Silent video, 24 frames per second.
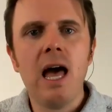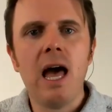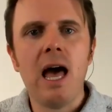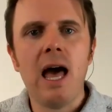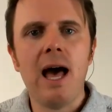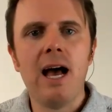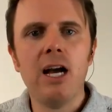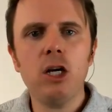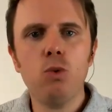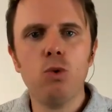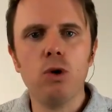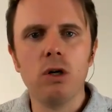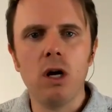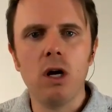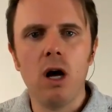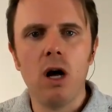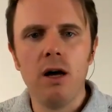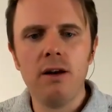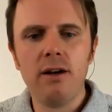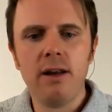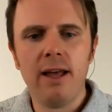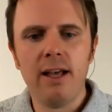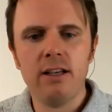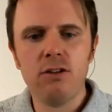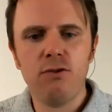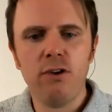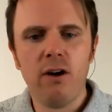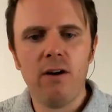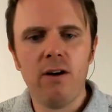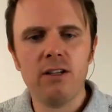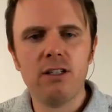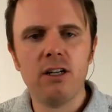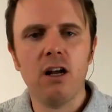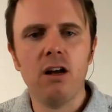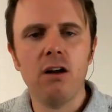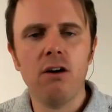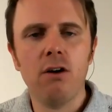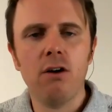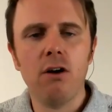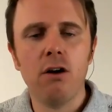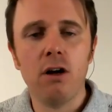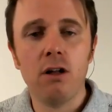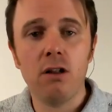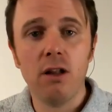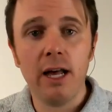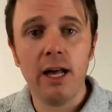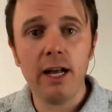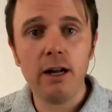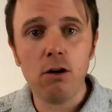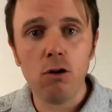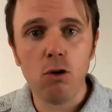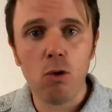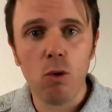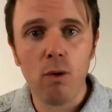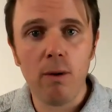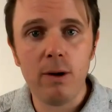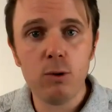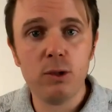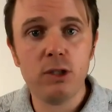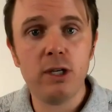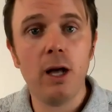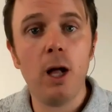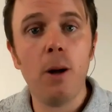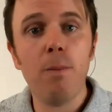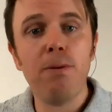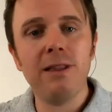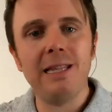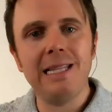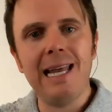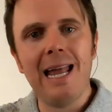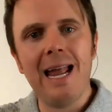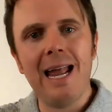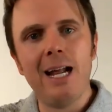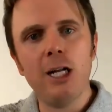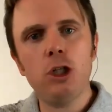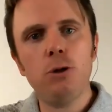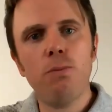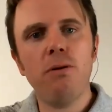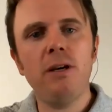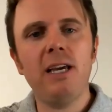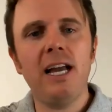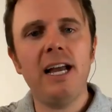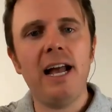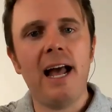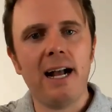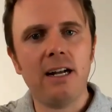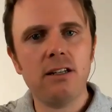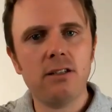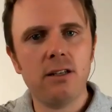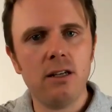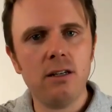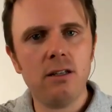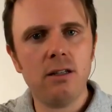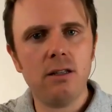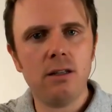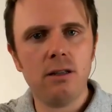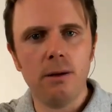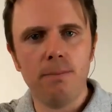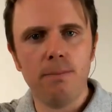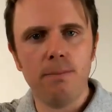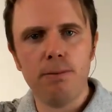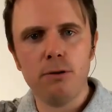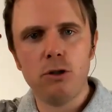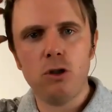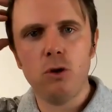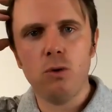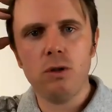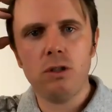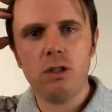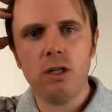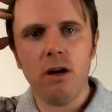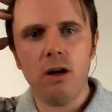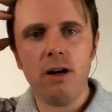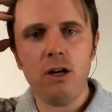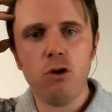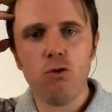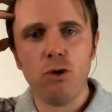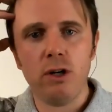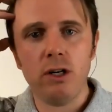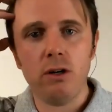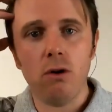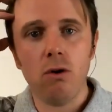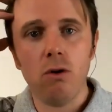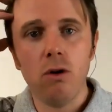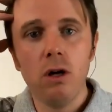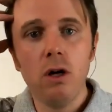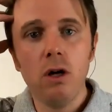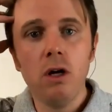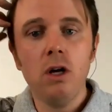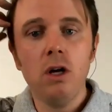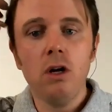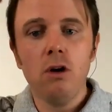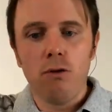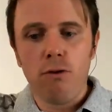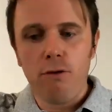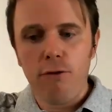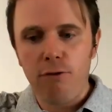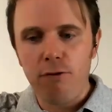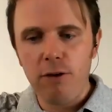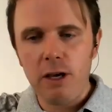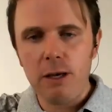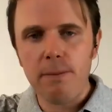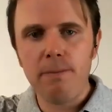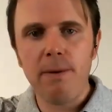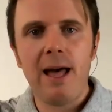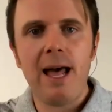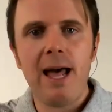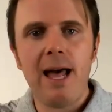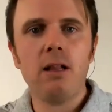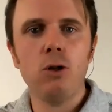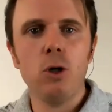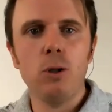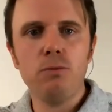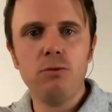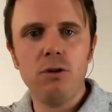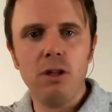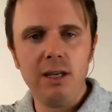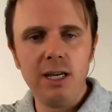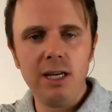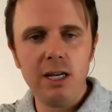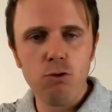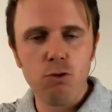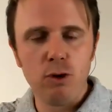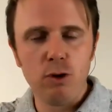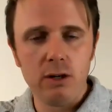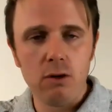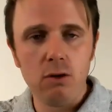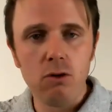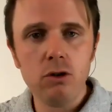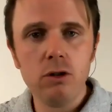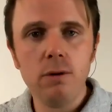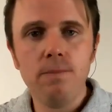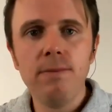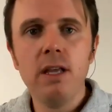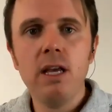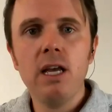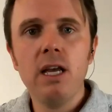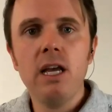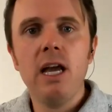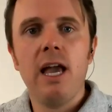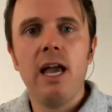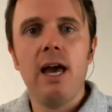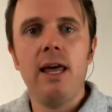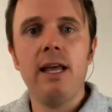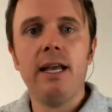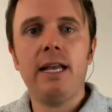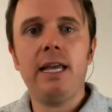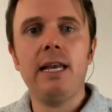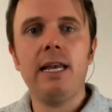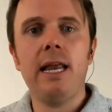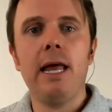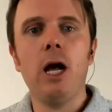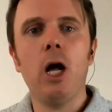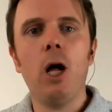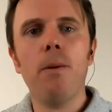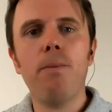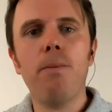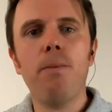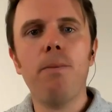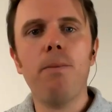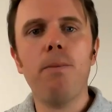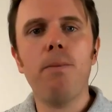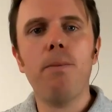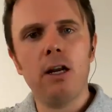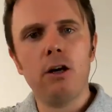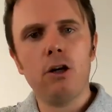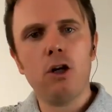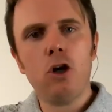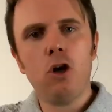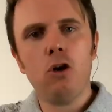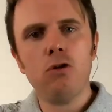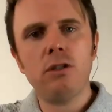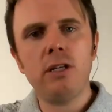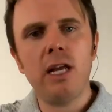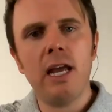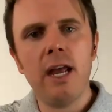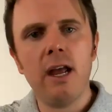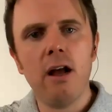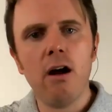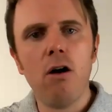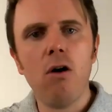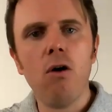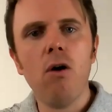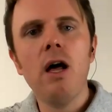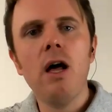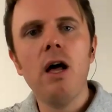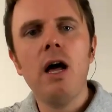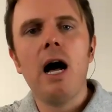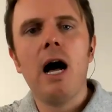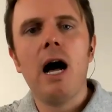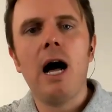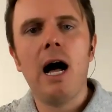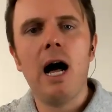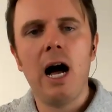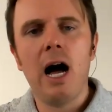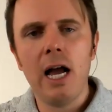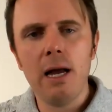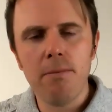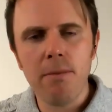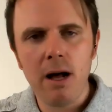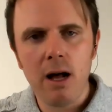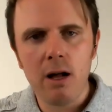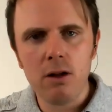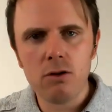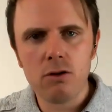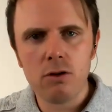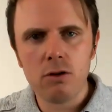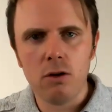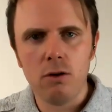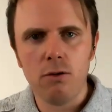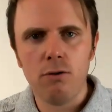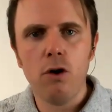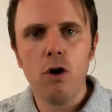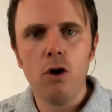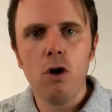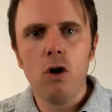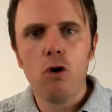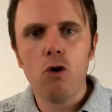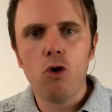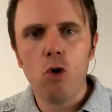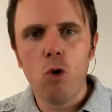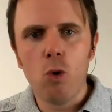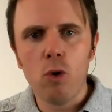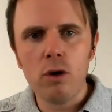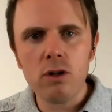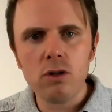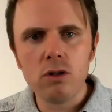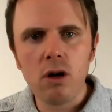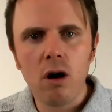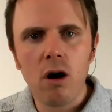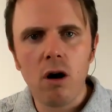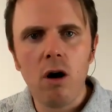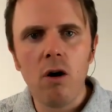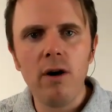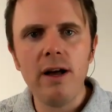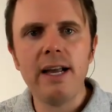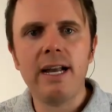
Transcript: Ashwagandha has various glycoloids, which help with the H P A axis, the pituitary adrenal feedback loop to the adrenals, and it can help kind of curtail high amounts of cortisol.